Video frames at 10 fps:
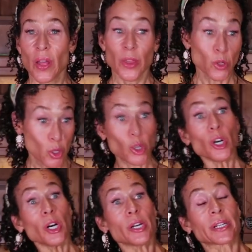There's
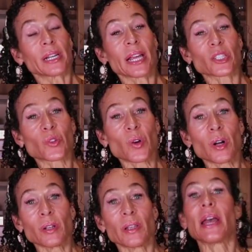good
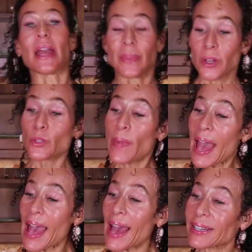cholesterol and there's
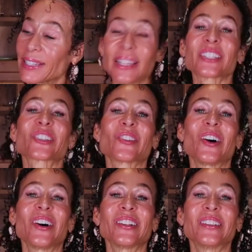bad
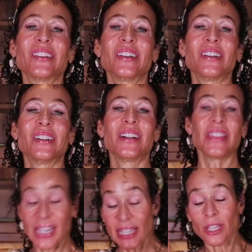cholesterol.
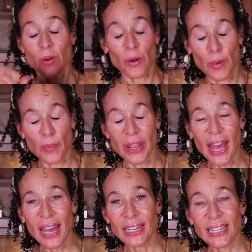The easy to remember
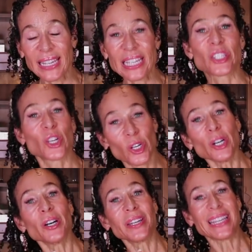that is the
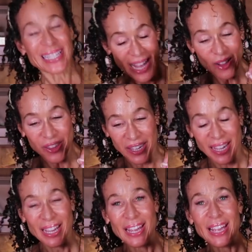good is healthy.
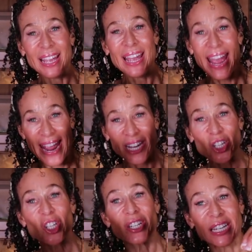
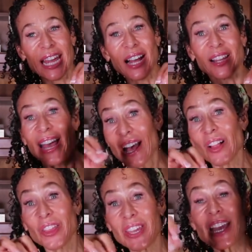HDL.
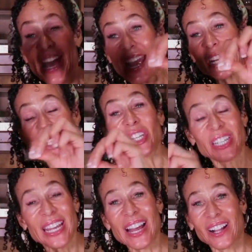Healthy
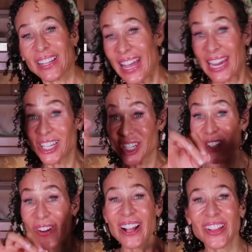HDL. H
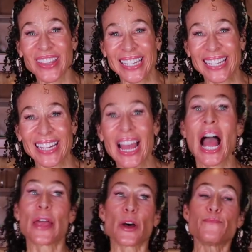is for healthy.
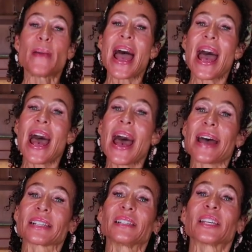The
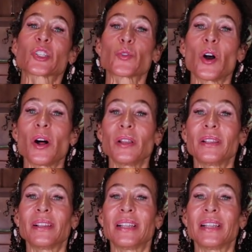bad cholesterol